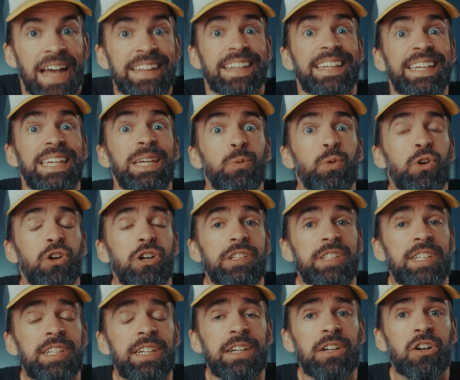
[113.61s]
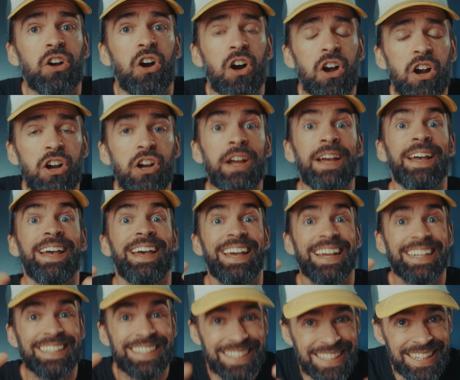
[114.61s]
And the keywords here are
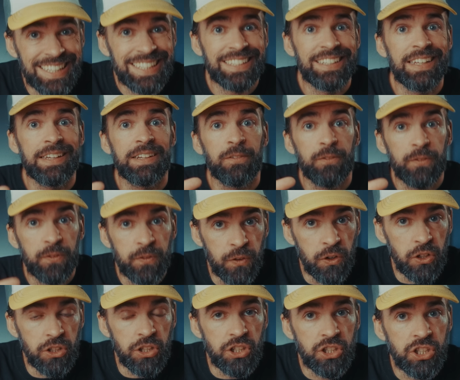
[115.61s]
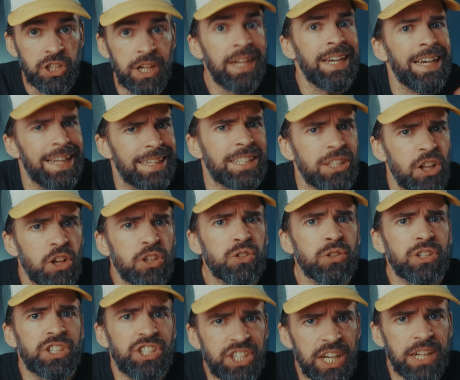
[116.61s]
existing footage. It can also
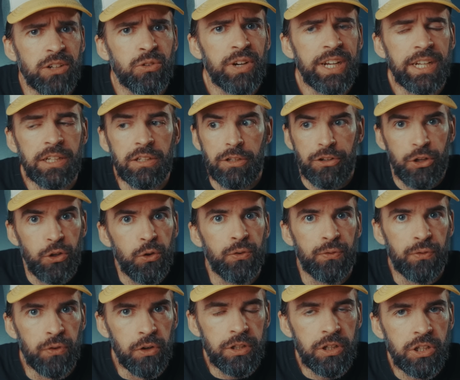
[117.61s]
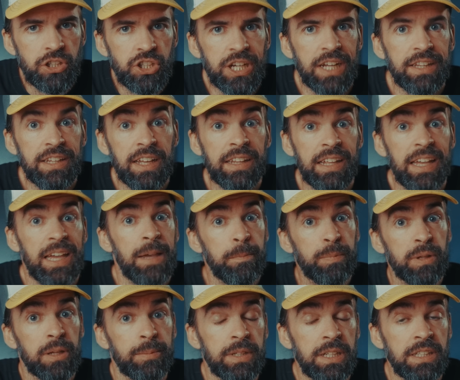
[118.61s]
generate new footage and then
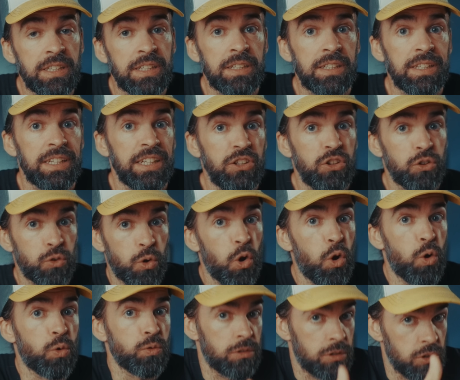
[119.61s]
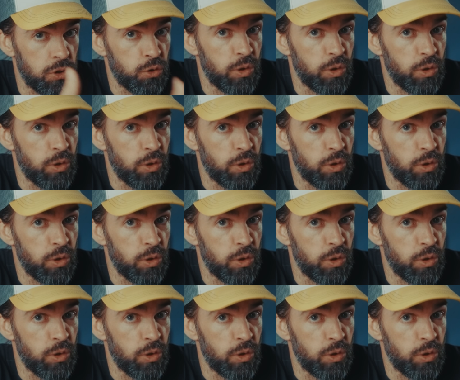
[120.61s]
implement it in your own